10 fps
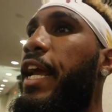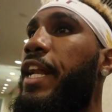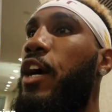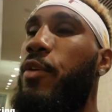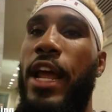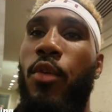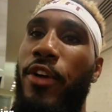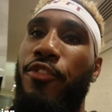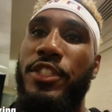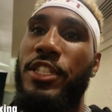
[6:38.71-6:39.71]
And now you're
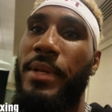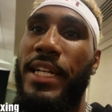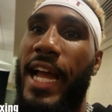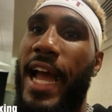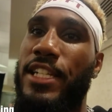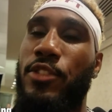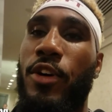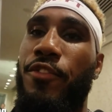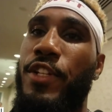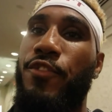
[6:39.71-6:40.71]
waiting for some of the guys in
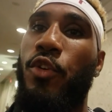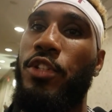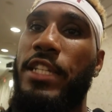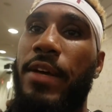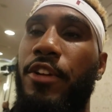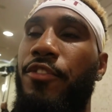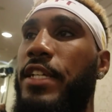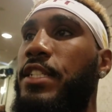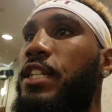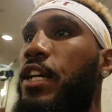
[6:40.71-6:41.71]
147 to
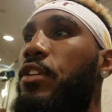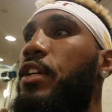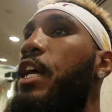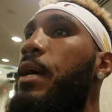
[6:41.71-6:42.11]
face each other.